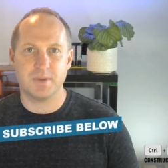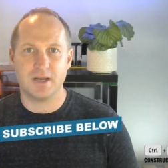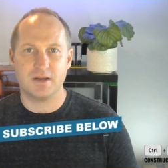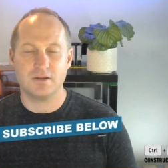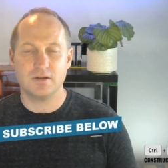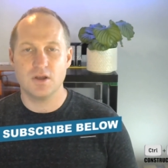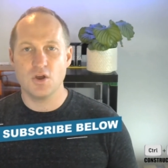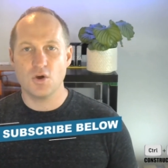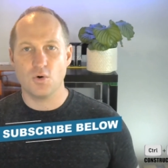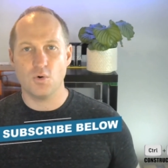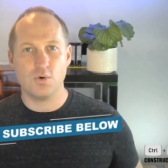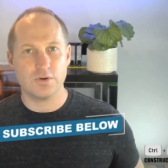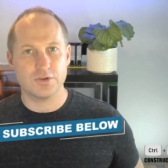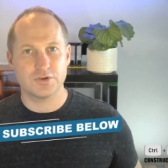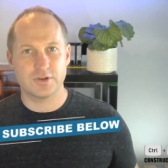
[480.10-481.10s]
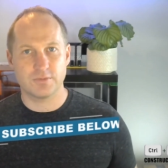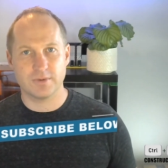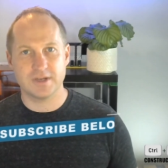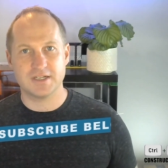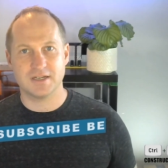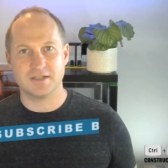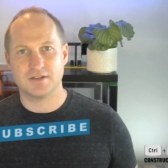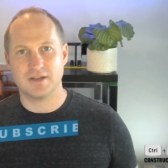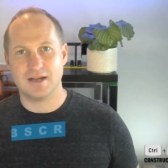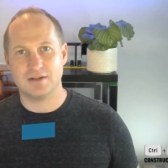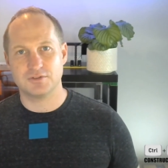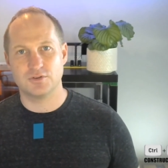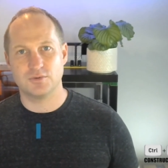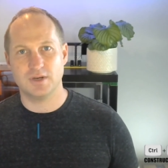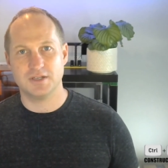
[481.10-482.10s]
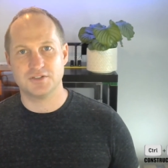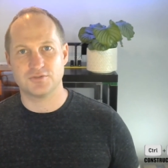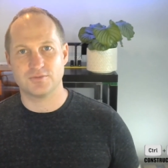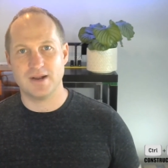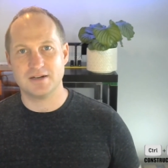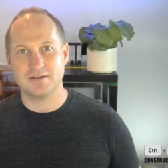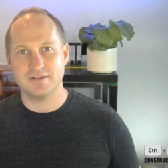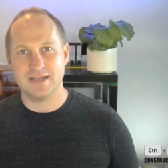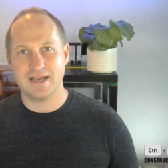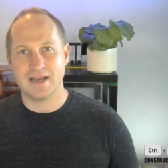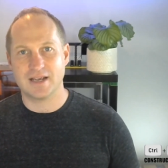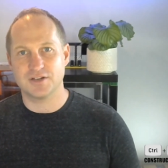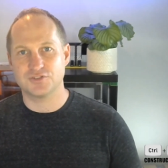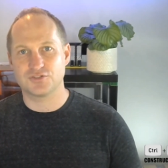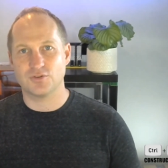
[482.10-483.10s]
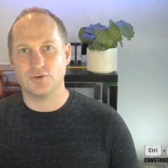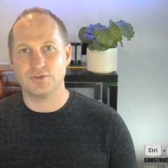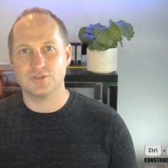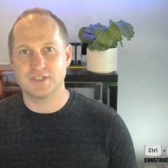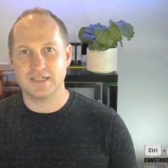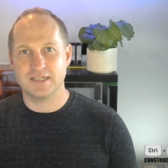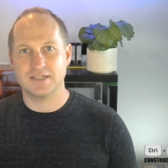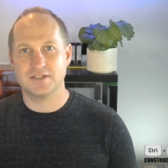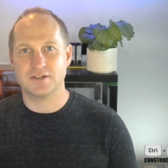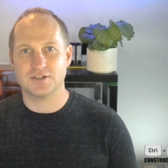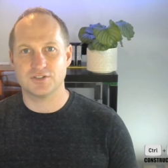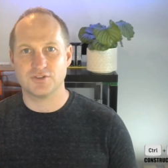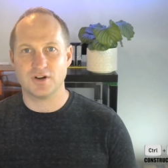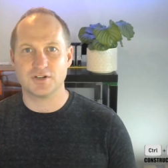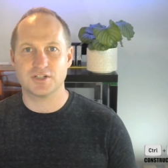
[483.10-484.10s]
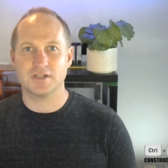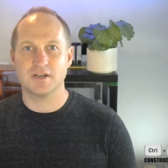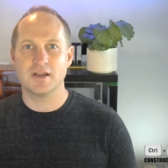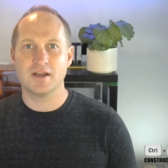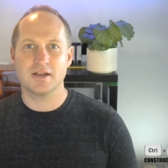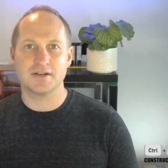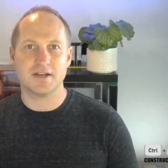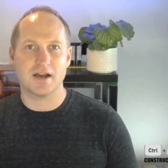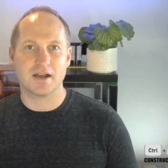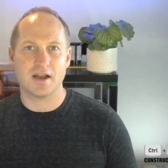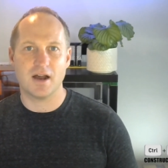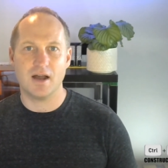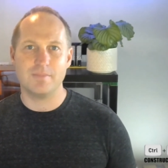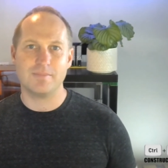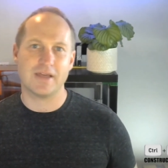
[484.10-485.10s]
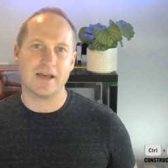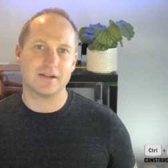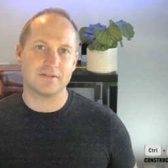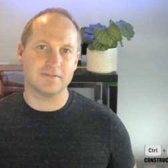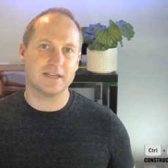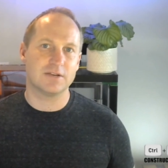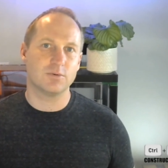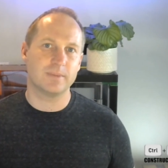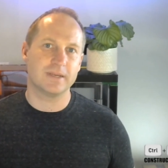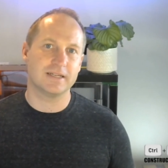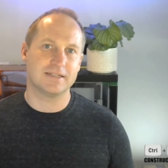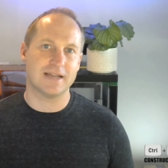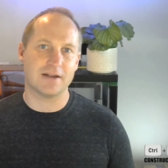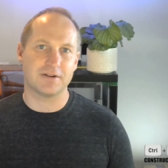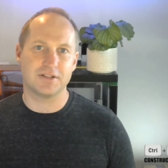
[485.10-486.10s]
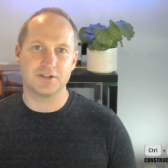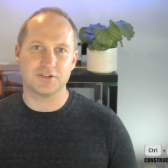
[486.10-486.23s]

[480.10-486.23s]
bell, or you can reach out to us directly at Ctrl+C Construction.com. That link will be down in the